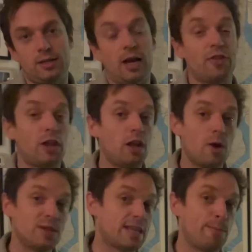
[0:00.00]
At the
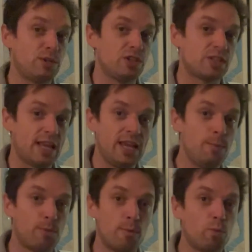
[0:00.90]
lower temperatures, the
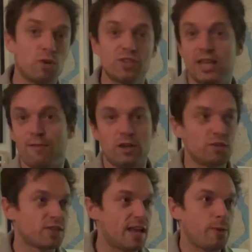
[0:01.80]
heat pump wasn't giving
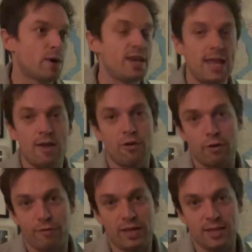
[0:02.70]
us anywhere near
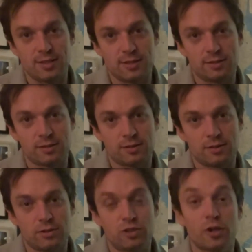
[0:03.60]
enough heat.
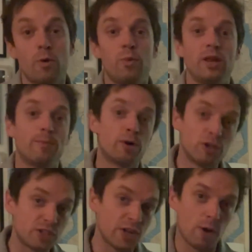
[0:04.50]
So we
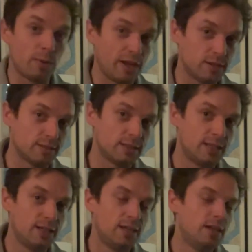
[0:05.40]
pushed it up a little,
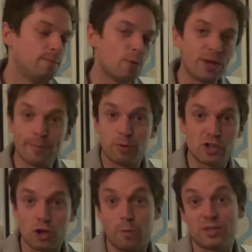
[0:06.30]
but we didn't
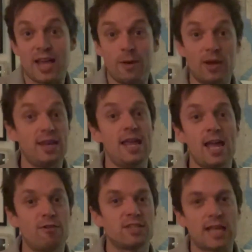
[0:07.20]
push it up to anywhere
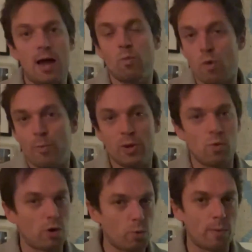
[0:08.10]
near as that 1.1
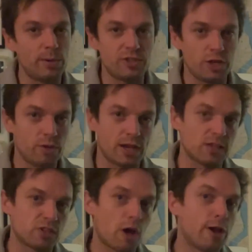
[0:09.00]
or 1.2 that I
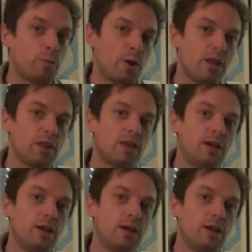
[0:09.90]
started with.